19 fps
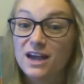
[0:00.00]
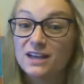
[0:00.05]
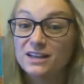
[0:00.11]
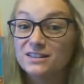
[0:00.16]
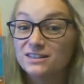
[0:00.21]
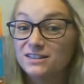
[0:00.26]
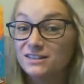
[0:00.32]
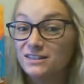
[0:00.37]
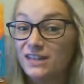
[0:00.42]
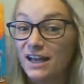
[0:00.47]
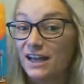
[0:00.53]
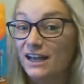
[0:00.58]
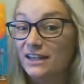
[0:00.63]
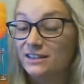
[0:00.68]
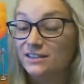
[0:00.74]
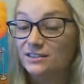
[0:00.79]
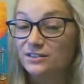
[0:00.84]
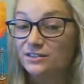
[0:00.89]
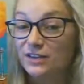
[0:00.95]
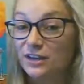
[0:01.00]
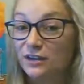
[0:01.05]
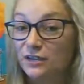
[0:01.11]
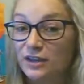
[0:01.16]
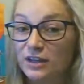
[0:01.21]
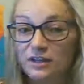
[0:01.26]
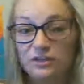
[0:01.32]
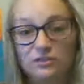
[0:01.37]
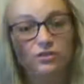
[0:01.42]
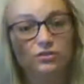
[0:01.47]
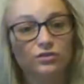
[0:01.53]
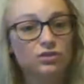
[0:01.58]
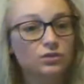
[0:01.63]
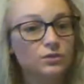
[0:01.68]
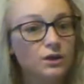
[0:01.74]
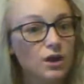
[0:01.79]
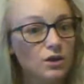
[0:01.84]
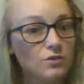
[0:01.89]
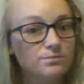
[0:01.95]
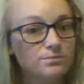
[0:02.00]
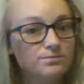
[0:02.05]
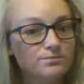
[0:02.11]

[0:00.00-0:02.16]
science fair things you could do at home.